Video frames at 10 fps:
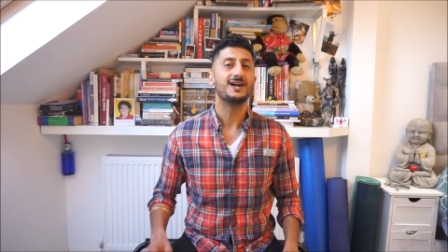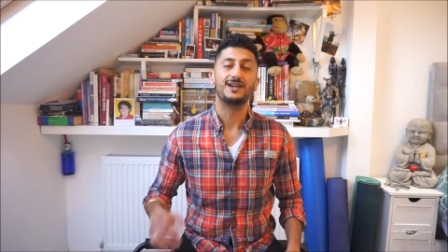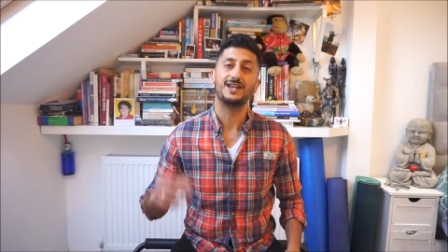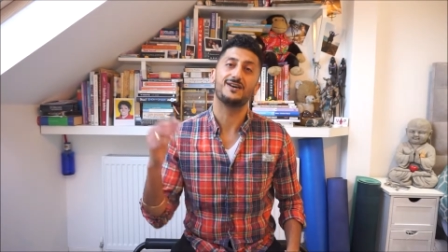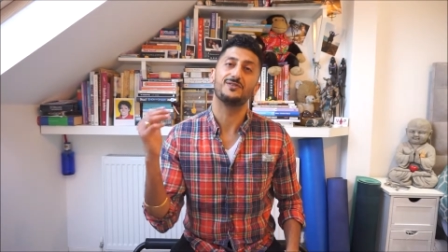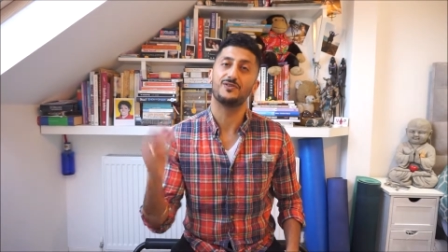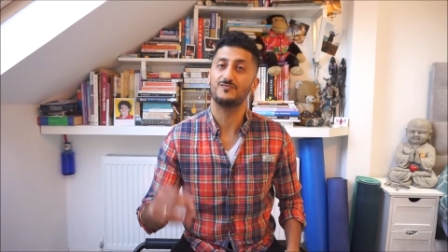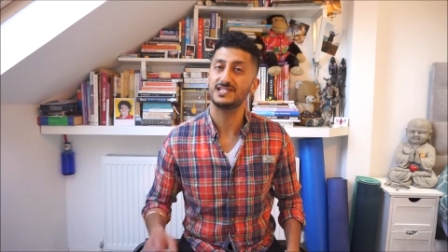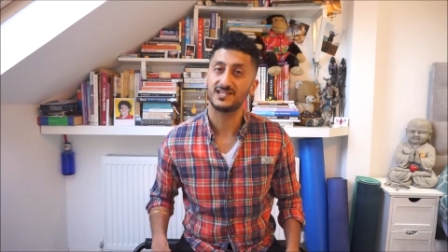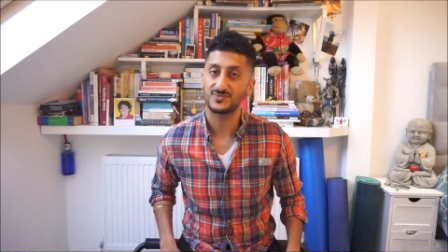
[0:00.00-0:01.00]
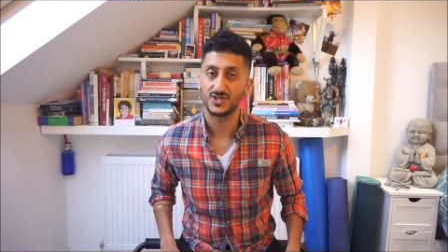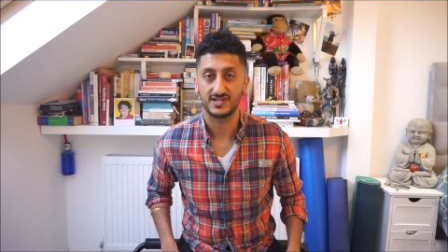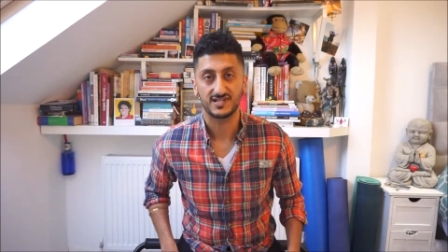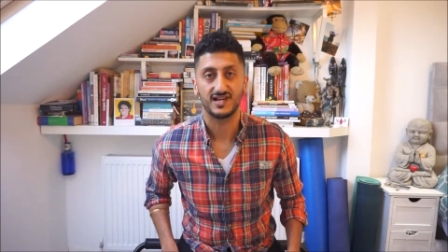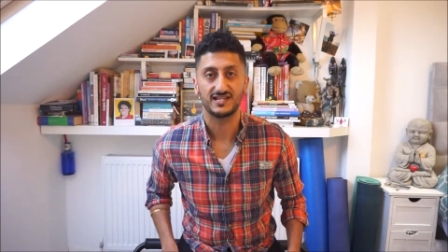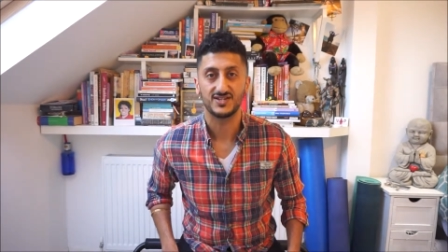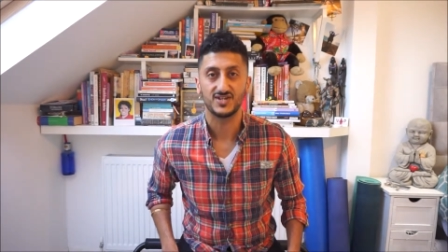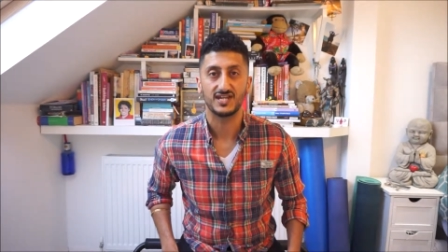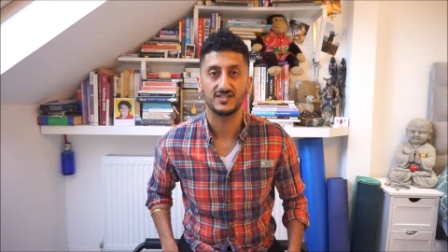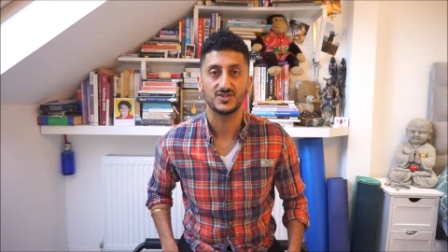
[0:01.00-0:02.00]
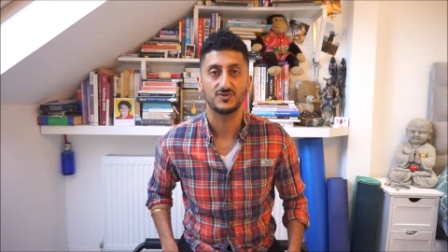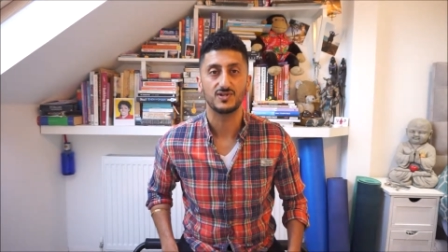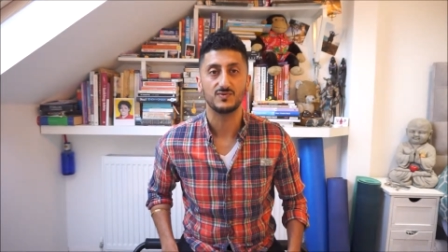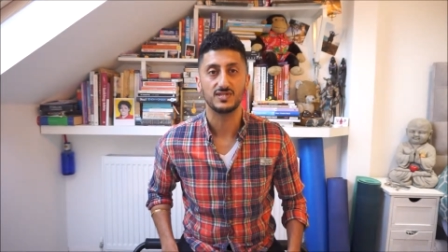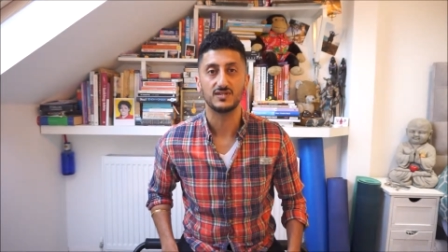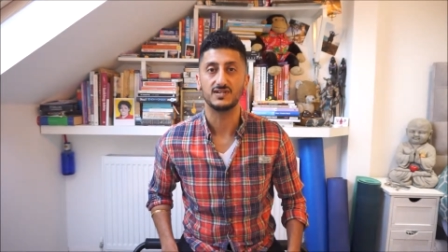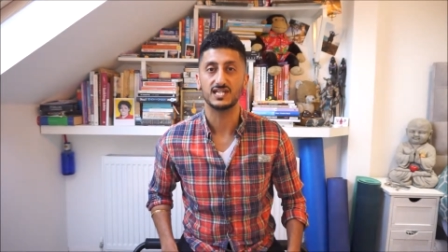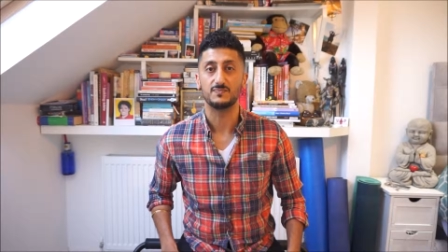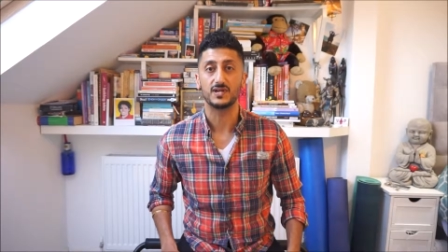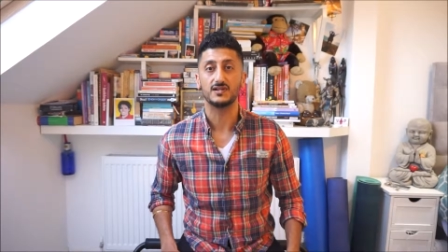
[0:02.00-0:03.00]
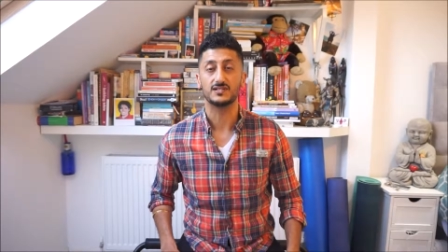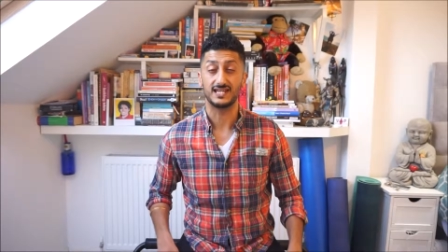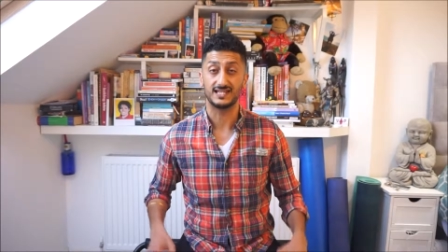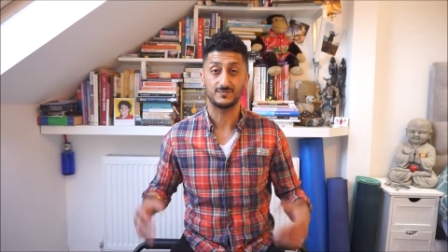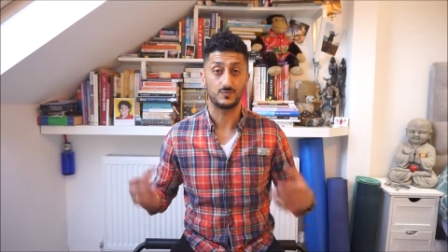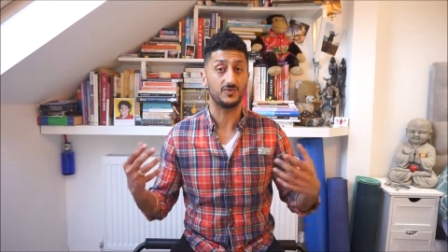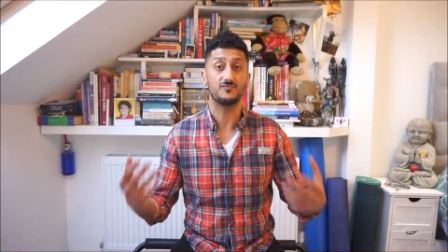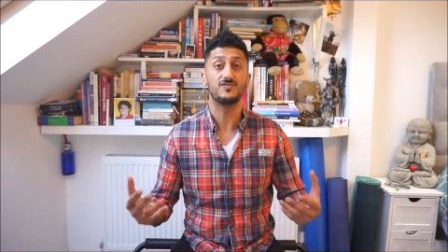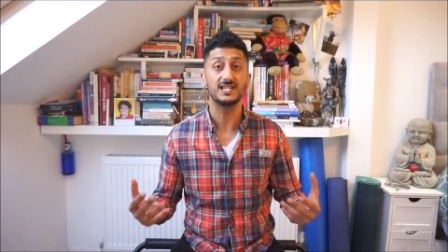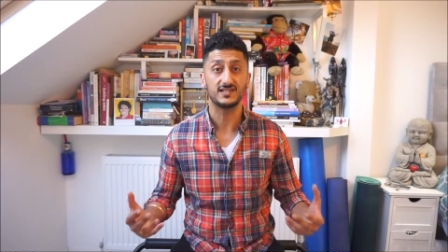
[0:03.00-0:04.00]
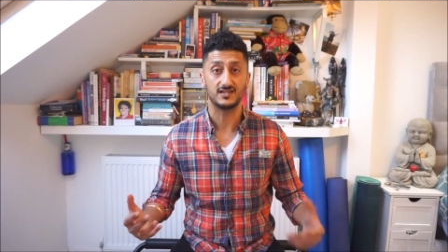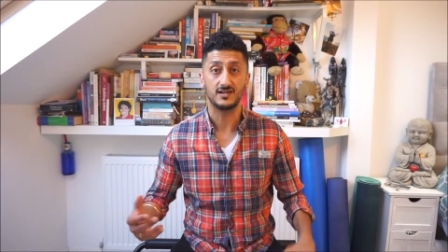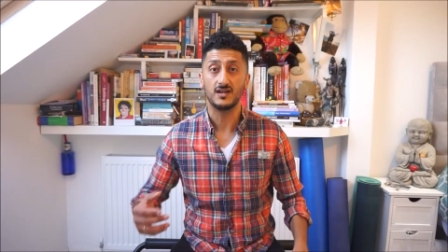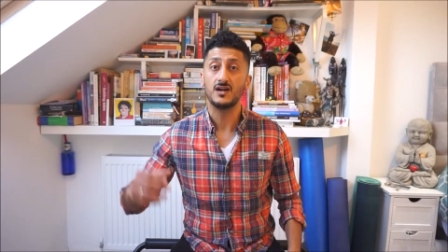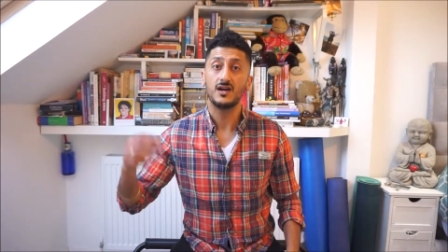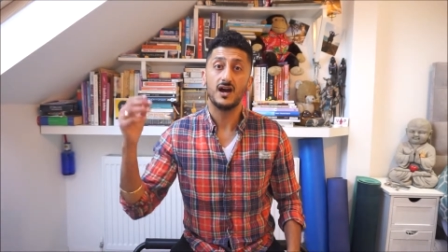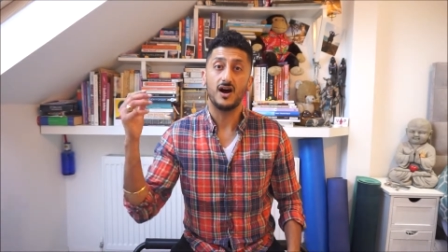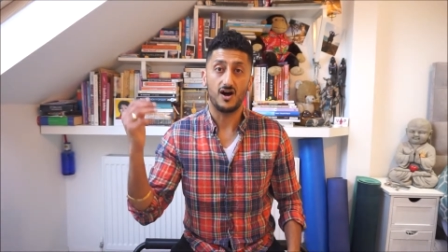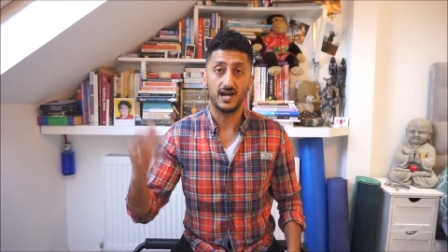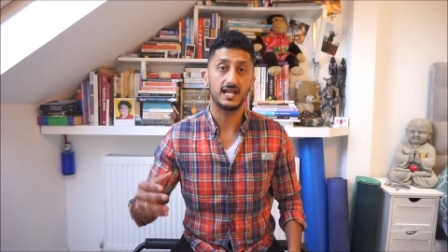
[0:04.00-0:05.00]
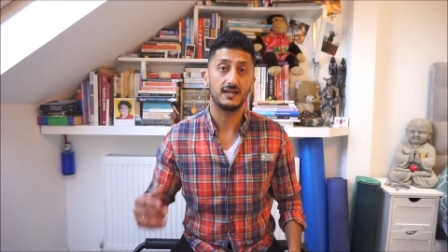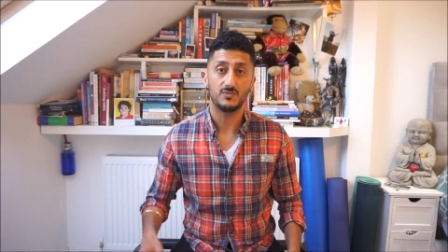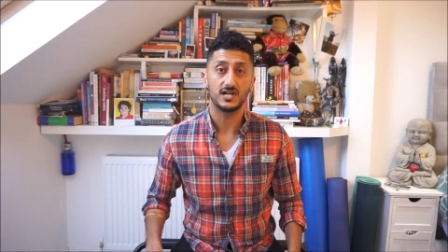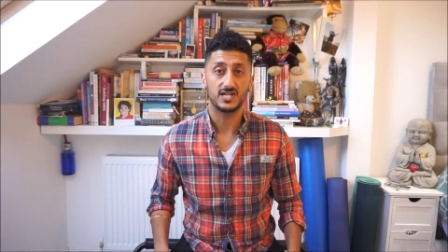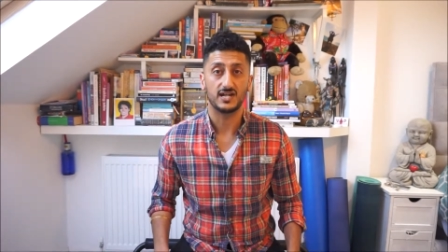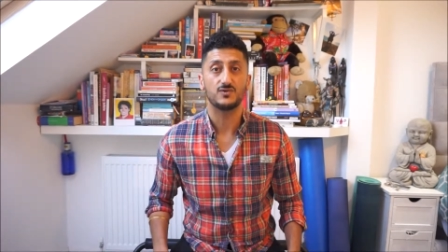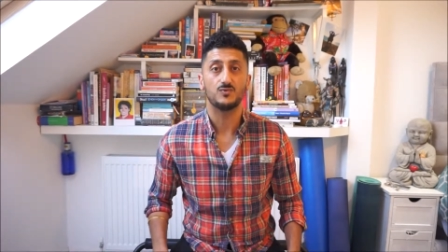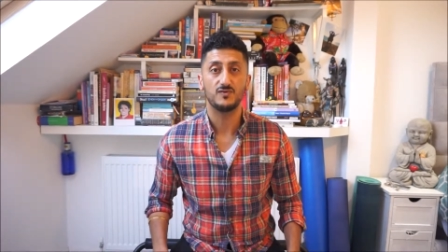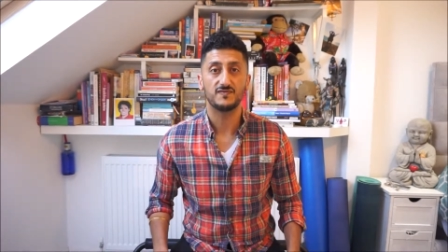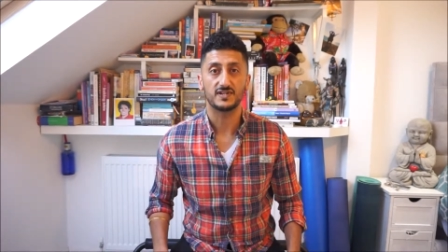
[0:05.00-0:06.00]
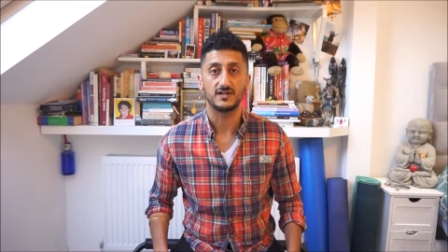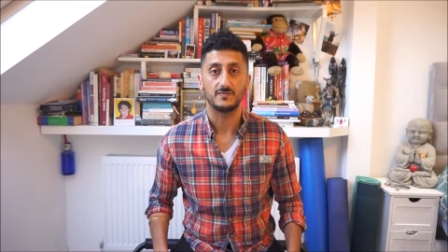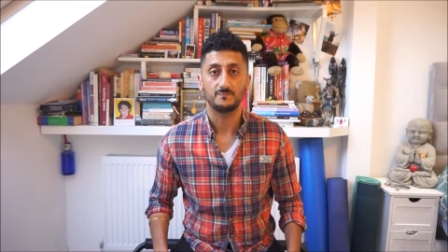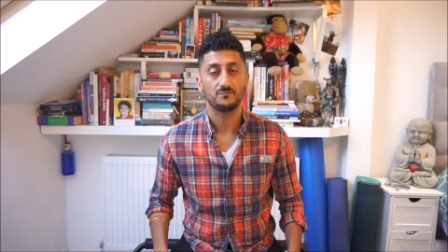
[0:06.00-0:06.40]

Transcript: Now, the reason I'm so excited to share this story with you is because it's the reason I named my channel Wolfstaar.